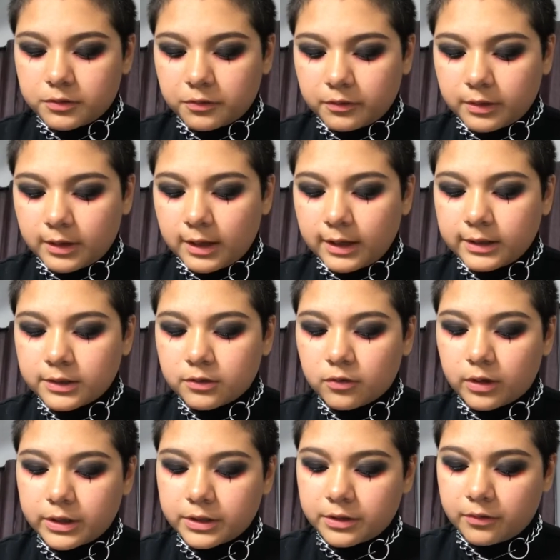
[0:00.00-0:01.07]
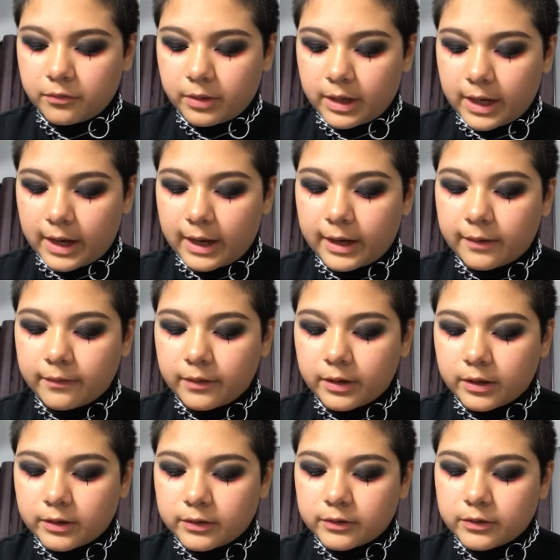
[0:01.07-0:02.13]
So the next question we have
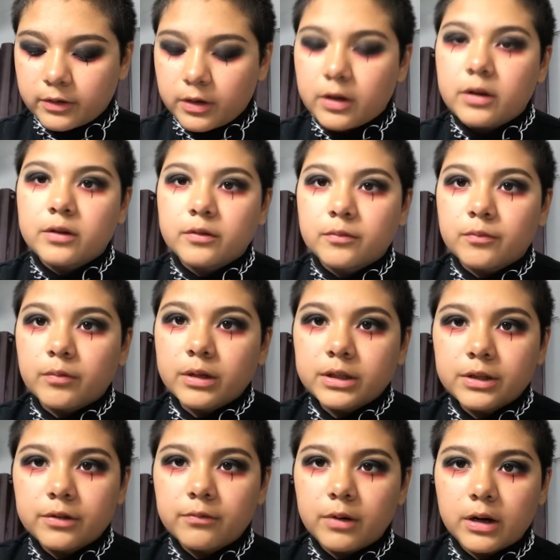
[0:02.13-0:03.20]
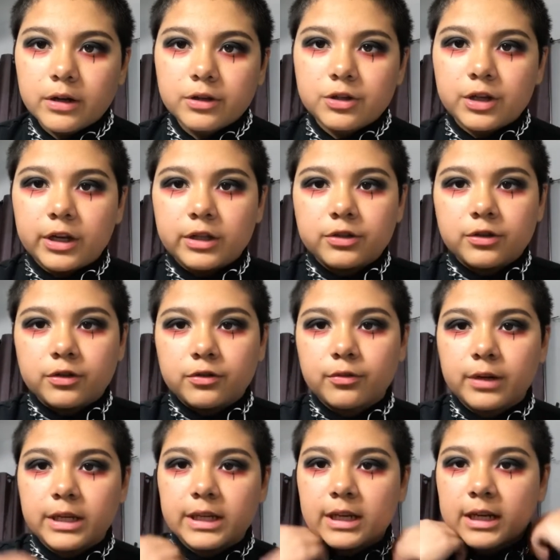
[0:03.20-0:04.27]
is, what do you want to change in
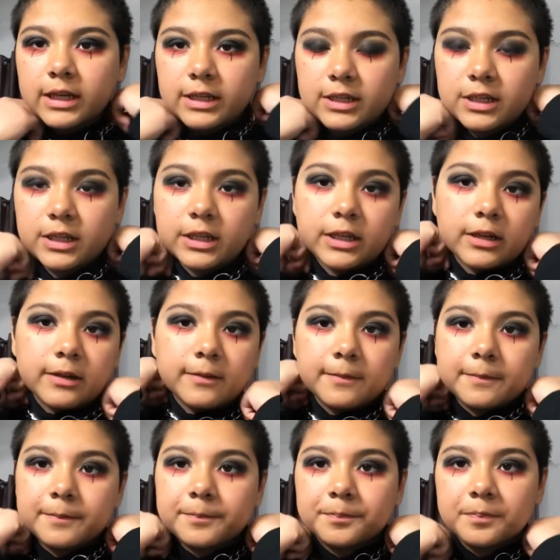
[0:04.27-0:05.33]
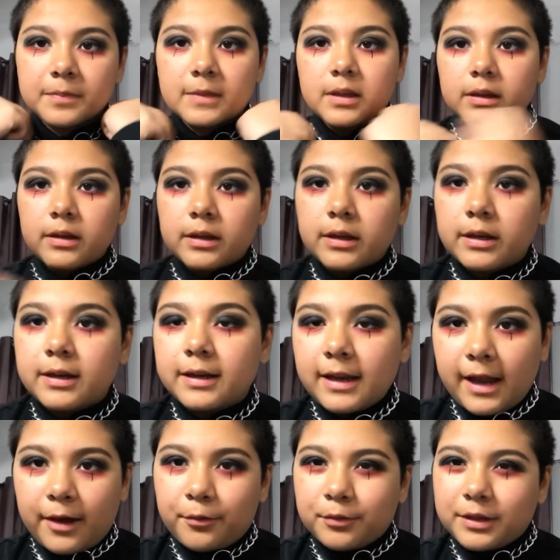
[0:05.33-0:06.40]
2019?
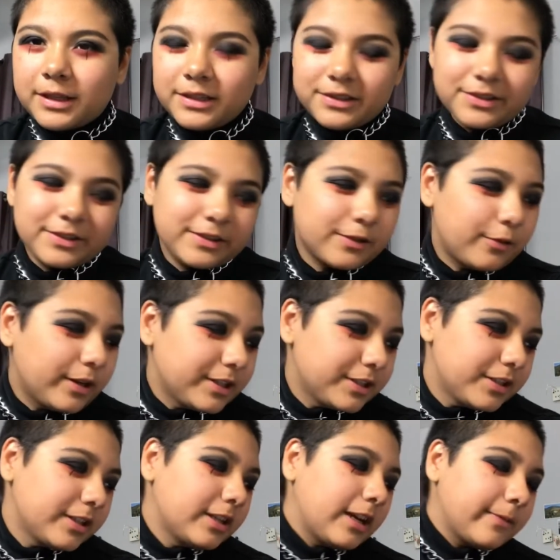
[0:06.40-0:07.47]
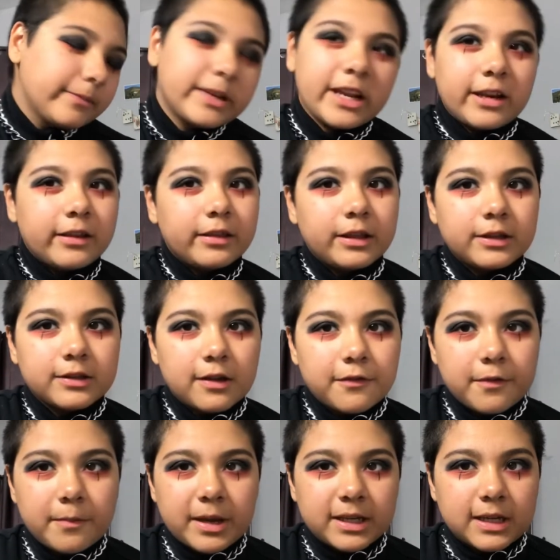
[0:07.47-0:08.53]
Now this question, I'm getting these
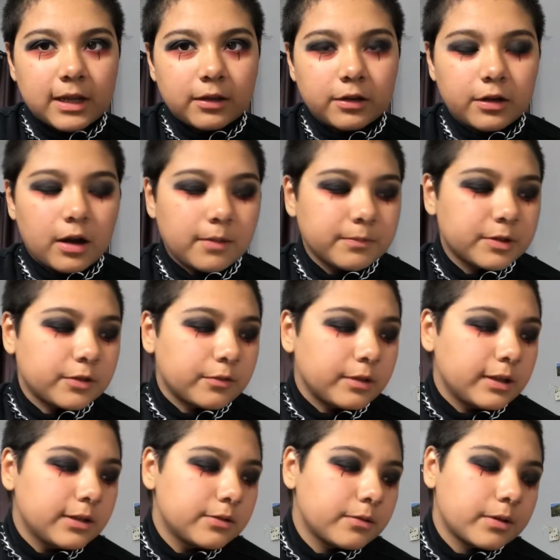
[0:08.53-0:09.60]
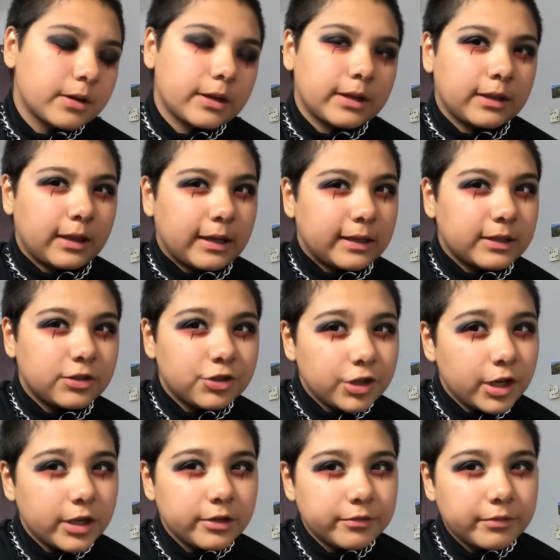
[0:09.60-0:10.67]
off of my Telenom, so these were in like
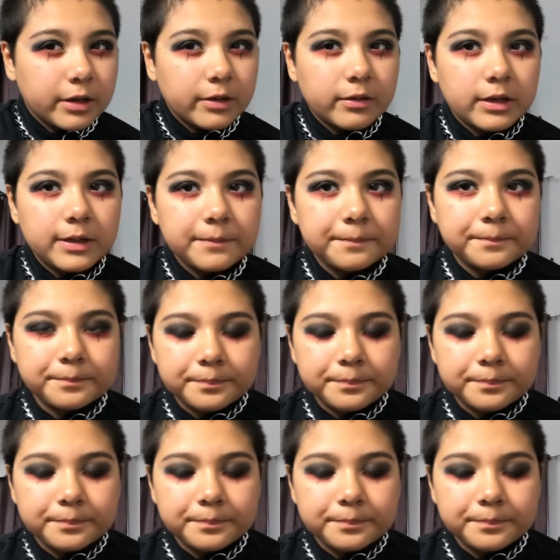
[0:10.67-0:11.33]
January.